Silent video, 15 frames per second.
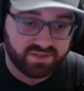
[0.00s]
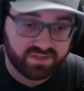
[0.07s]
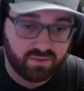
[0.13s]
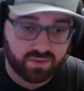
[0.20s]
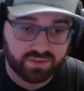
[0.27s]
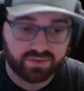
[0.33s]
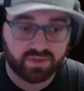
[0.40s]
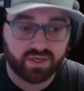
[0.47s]
you
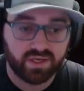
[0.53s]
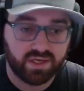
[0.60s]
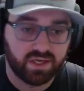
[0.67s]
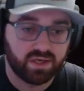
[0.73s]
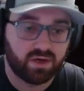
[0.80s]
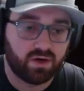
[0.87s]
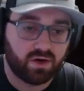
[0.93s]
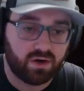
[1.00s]
want to try and
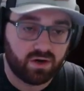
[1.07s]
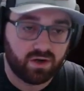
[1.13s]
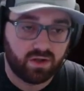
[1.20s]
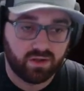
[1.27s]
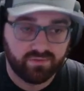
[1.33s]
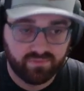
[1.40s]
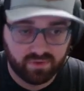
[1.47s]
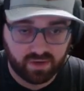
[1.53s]
get all
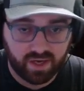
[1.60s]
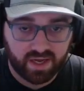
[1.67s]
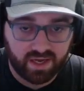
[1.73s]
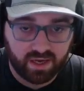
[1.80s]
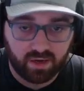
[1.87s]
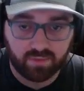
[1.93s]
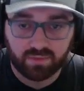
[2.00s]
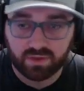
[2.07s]
of your
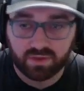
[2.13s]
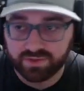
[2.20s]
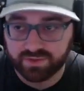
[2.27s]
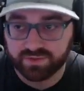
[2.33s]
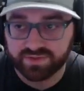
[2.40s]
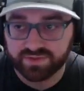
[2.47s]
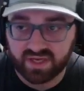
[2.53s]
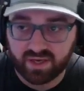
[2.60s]
Hideout
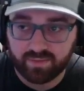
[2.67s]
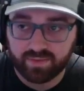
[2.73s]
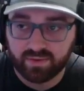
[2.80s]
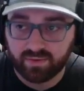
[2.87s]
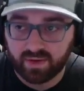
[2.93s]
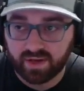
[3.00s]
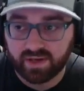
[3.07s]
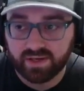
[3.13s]
modules up and
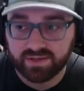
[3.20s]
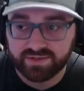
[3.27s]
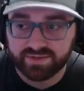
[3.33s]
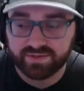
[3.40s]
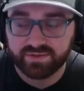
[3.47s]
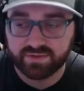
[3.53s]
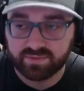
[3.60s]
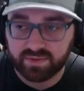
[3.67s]
running as
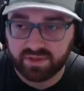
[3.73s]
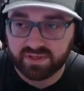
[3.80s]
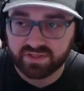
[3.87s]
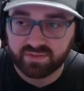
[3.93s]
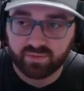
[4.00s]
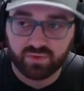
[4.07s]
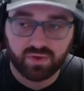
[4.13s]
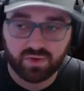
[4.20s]
soon as
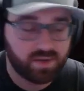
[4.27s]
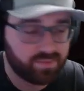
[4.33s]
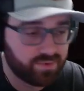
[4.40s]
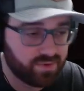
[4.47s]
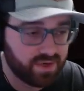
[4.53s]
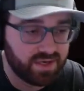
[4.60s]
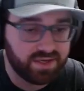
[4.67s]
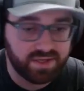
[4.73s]
possible,
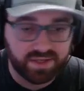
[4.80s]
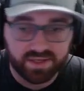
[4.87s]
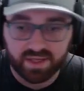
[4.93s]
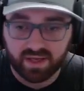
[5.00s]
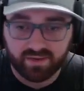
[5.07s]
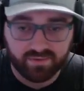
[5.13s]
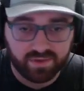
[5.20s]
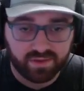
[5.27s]
upgraded,
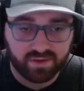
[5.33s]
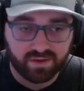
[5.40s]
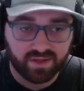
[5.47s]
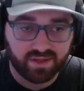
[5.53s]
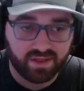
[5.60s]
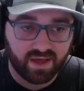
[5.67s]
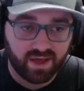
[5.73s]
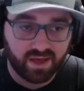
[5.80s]
everything like
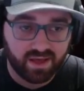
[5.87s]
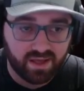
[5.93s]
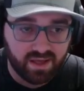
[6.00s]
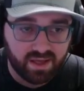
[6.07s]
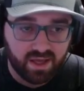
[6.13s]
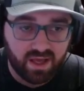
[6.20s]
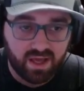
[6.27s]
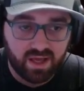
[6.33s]
that.
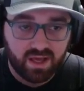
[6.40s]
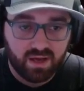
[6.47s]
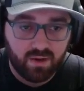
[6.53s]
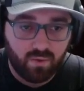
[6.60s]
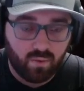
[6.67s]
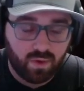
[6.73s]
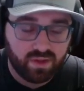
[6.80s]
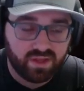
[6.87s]

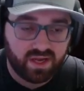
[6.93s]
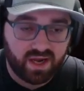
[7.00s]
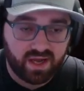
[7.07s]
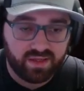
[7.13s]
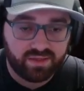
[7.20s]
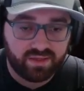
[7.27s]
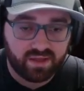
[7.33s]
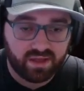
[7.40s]
One that I
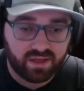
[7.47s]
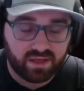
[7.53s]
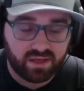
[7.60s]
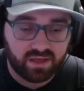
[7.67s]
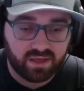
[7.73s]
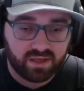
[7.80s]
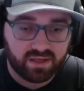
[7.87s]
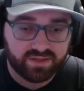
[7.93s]
think
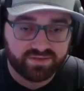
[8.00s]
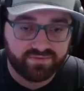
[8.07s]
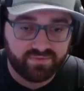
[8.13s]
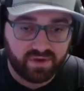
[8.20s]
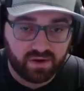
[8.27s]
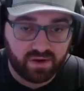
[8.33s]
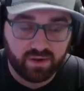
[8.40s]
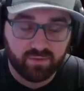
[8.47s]
is
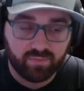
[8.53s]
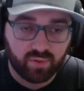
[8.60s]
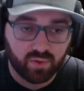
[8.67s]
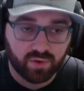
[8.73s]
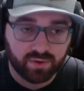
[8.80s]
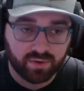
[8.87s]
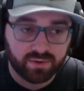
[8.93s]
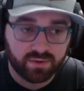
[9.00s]
very
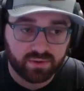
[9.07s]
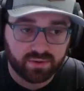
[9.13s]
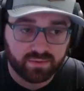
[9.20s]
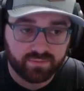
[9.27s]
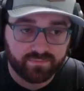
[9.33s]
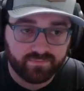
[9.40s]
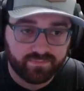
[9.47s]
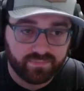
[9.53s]
important
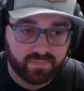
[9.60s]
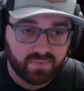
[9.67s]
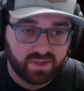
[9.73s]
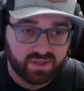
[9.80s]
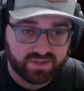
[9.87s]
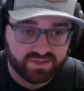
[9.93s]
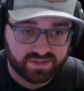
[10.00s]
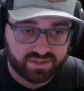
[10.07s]

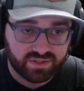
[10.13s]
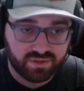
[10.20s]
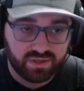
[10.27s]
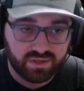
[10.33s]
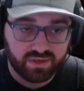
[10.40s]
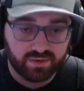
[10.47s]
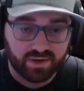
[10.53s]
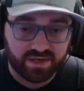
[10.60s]
is the
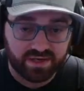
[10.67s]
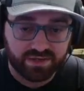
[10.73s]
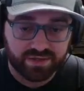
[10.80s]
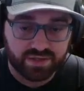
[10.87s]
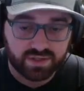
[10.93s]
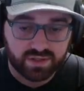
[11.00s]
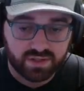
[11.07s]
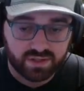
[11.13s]
shooting
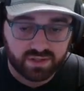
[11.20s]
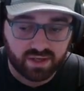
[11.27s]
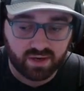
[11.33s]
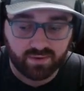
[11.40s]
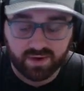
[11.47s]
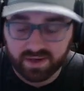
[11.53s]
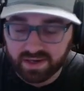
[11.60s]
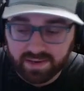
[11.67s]
range. Now,
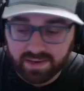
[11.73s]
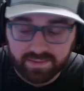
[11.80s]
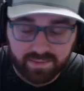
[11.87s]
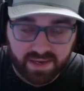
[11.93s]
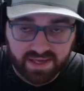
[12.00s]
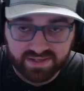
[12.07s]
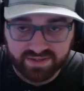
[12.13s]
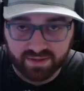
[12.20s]
right now,
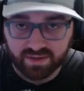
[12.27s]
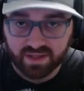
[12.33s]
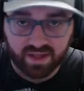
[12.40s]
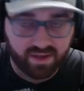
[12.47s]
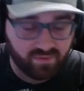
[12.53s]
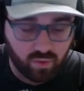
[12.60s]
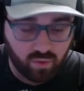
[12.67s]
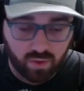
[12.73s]
mine's only
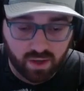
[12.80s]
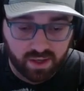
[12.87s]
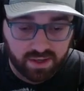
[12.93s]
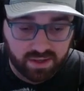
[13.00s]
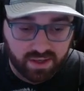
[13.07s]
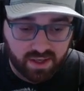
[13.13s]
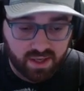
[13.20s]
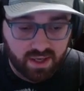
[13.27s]
level 1.
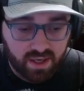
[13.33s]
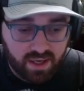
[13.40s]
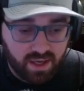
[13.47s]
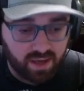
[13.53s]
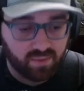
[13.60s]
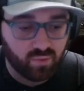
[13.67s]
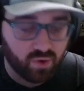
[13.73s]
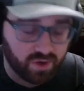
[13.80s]

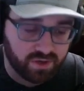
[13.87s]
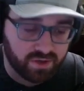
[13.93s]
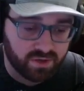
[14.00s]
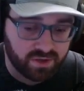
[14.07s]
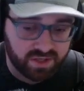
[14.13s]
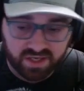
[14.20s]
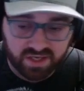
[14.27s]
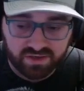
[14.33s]
I'm working
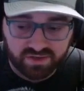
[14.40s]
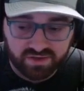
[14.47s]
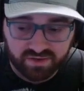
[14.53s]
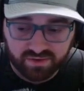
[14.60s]
on getting to